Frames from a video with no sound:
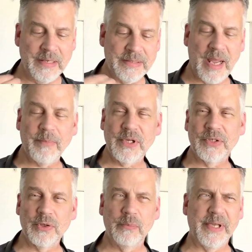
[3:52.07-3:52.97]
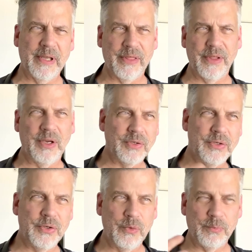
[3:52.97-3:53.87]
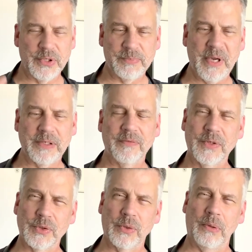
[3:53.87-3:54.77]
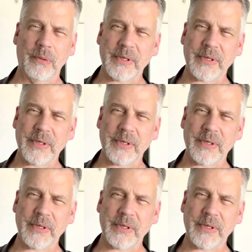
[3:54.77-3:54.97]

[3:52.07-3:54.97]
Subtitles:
time-consuming thing to do perspective control